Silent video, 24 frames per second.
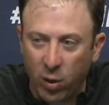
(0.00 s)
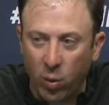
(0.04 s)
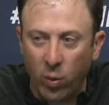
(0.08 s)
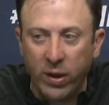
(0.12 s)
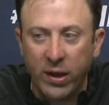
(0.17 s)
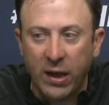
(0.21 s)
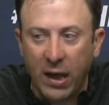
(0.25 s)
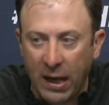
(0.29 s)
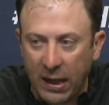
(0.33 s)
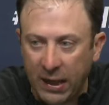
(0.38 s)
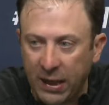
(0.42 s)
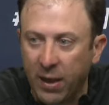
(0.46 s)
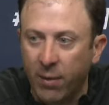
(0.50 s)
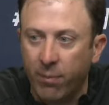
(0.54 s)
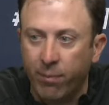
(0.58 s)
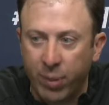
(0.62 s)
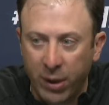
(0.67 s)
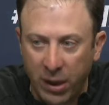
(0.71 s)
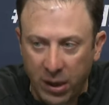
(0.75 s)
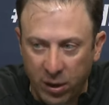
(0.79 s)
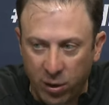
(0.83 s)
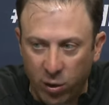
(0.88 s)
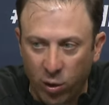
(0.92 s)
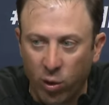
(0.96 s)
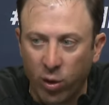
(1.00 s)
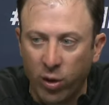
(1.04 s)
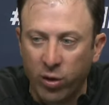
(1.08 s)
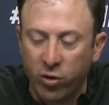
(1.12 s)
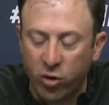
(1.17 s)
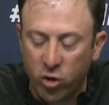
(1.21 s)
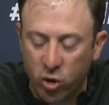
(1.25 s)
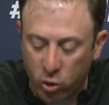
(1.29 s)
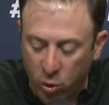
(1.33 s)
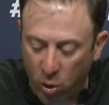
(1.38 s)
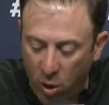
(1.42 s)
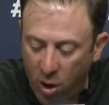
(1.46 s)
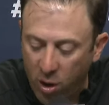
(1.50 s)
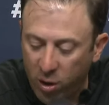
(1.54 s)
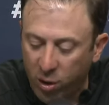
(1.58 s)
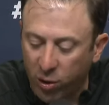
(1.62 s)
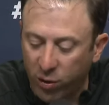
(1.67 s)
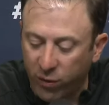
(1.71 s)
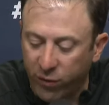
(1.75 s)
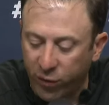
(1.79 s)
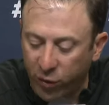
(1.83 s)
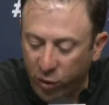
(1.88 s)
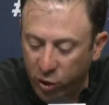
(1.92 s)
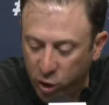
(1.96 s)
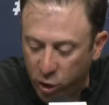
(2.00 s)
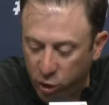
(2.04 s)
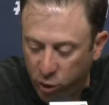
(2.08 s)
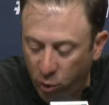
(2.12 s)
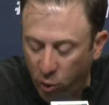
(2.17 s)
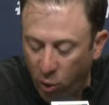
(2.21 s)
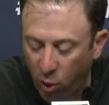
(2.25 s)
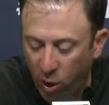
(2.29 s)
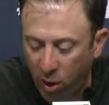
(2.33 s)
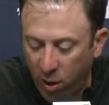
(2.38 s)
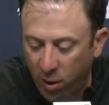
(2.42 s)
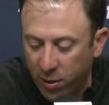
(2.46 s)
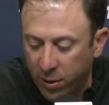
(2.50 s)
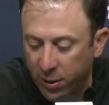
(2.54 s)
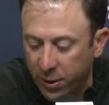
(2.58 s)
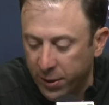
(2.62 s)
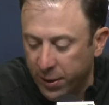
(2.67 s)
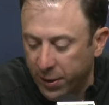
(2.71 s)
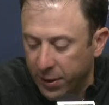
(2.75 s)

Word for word: of we got to get bigger and stronger for sure.